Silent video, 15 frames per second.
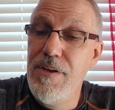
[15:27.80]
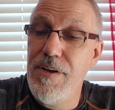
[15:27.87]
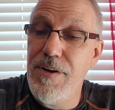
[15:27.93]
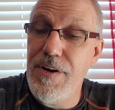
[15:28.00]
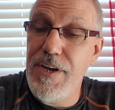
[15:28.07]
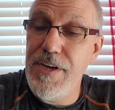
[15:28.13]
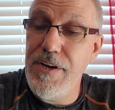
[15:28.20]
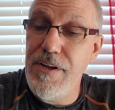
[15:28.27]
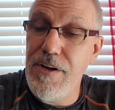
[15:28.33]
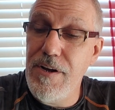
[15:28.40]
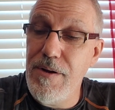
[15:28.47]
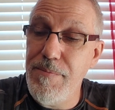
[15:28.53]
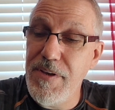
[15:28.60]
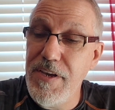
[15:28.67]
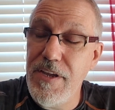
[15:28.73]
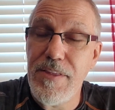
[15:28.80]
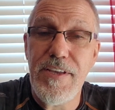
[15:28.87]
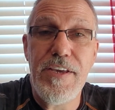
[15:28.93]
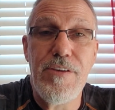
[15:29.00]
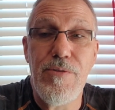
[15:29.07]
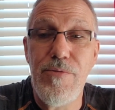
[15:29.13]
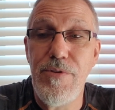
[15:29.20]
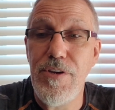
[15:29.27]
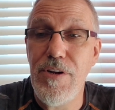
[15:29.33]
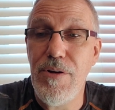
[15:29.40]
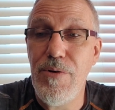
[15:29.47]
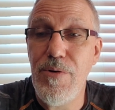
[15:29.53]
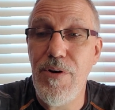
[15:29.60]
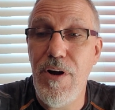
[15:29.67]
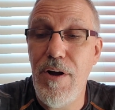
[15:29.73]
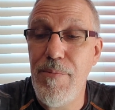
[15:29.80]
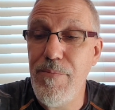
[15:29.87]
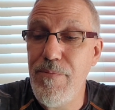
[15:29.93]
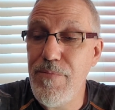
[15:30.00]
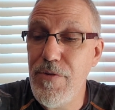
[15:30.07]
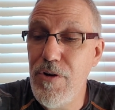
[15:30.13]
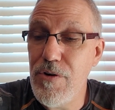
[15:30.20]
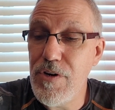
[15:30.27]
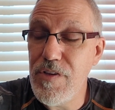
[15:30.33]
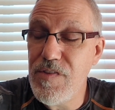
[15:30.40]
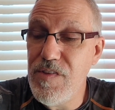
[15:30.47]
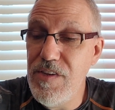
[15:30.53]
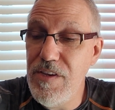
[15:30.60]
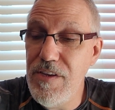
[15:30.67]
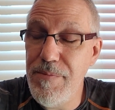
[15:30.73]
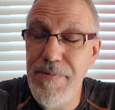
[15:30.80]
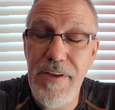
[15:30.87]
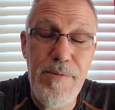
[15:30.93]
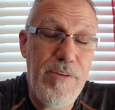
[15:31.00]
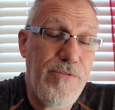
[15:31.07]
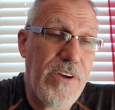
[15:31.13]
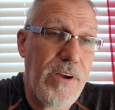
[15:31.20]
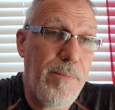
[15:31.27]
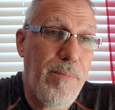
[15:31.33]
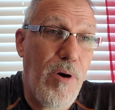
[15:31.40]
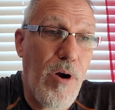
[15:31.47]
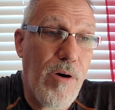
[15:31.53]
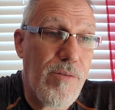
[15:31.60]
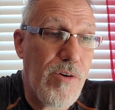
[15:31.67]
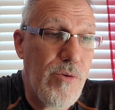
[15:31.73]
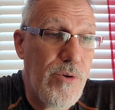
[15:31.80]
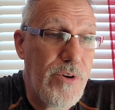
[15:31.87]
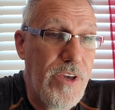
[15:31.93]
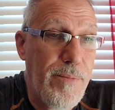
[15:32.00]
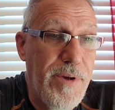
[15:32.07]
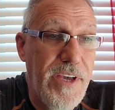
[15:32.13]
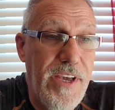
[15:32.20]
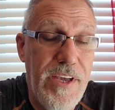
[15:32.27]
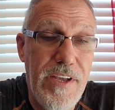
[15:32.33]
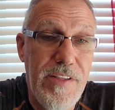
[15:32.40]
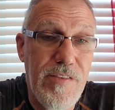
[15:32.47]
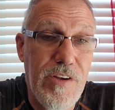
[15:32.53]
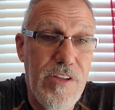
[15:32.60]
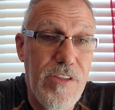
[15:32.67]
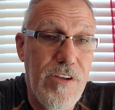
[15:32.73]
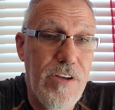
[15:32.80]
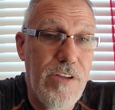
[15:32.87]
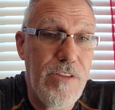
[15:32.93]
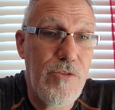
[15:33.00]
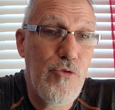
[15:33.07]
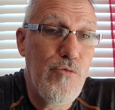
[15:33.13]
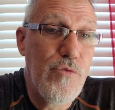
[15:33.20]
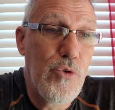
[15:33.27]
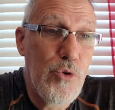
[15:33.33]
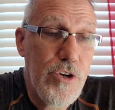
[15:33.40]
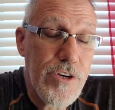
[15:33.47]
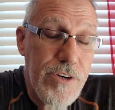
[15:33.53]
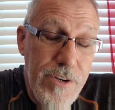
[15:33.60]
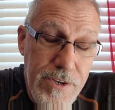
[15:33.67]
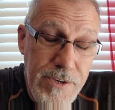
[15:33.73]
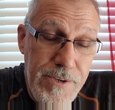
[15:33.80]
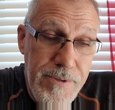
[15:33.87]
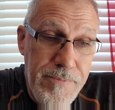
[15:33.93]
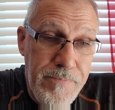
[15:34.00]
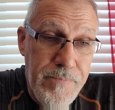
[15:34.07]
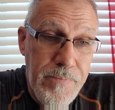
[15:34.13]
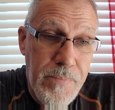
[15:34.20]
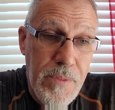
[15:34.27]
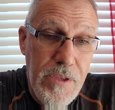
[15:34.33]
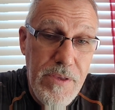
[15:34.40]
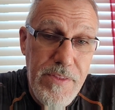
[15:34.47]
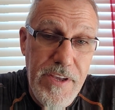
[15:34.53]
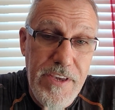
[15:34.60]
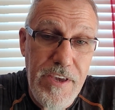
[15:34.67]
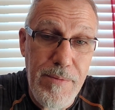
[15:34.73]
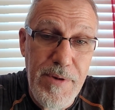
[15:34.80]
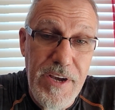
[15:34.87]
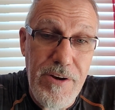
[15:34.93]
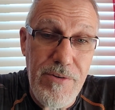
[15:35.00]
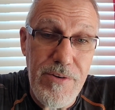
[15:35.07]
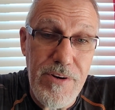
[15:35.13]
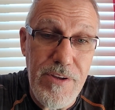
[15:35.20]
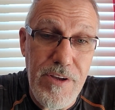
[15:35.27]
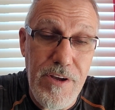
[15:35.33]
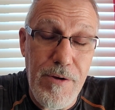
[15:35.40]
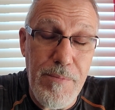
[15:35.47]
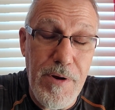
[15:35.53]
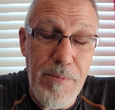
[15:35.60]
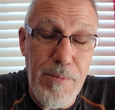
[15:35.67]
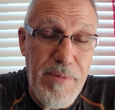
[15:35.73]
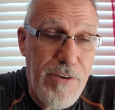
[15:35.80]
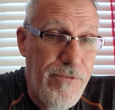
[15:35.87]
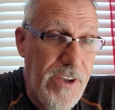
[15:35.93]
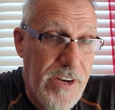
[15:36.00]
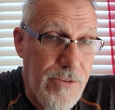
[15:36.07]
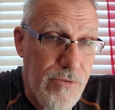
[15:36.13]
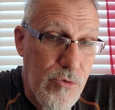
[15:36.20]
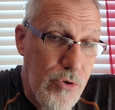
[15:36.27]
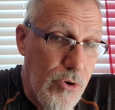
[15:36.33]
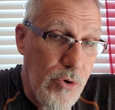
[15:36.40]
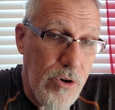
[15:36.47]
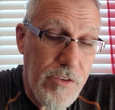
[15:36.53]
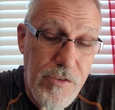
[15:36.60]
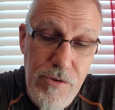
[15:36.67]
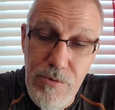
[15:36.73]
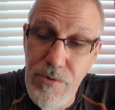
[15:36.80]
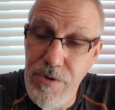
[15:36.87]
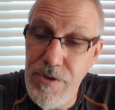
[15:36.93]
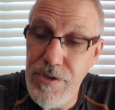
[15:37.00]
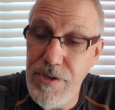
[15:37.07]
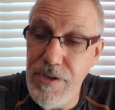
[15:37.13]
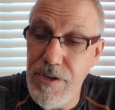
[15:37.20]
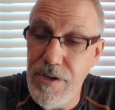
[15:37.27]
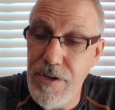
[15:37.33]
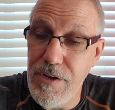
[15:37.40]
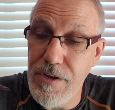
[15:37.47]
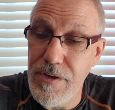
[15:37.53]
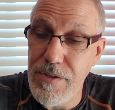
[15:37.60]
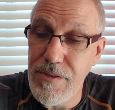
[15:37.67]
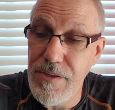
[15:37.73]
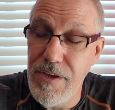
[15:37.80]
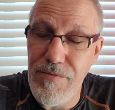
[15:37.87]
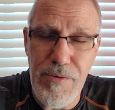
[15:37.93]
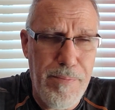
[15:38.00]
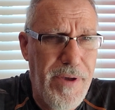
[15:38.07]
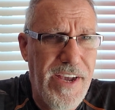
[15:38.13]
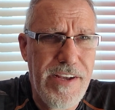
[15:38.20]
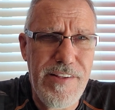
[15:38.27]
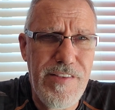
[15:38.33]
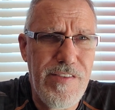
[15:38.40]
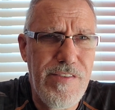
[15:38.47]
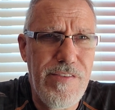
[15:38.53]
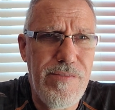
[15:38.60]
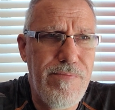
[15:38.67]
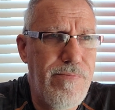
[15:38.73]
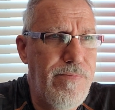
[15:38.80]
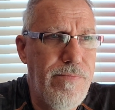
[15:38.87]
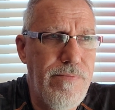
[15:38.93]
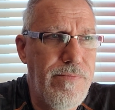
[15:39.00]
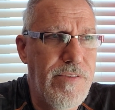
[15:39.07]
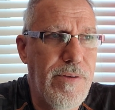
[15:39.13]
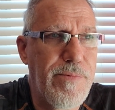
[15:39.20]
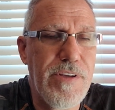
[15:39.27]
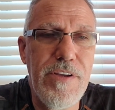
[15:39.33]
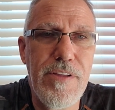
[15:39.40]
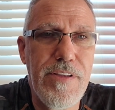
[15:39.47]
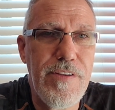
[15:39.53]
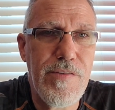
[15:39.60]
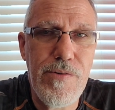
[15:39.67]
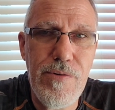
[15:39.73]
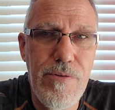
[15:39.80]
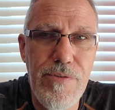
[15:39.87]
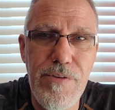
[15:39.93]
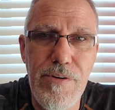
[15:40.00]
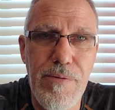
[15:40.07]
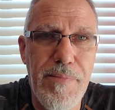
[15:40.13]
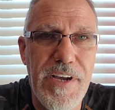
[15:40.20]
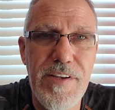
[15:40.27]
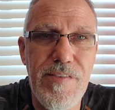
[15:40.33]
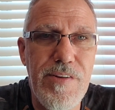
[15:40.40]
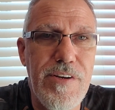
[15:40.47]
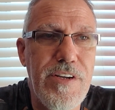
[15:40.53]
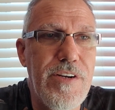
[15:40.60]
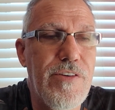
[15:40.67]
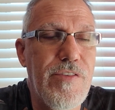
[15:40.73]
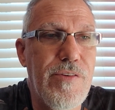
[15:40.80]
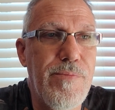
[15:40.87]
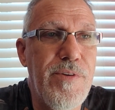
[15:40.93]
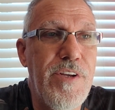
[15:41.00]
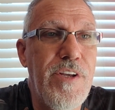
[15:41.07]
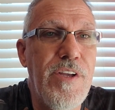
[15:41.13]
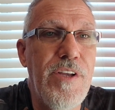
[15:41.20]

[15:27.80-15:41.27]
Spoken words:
All right. Again, thank you. You know, I'm going to see maybe if I could borrow or get my hands on the new Ruger that came out. I'm a big fan of Ruger also. They have the Max something, I think it's called, you know, Max 9 or something.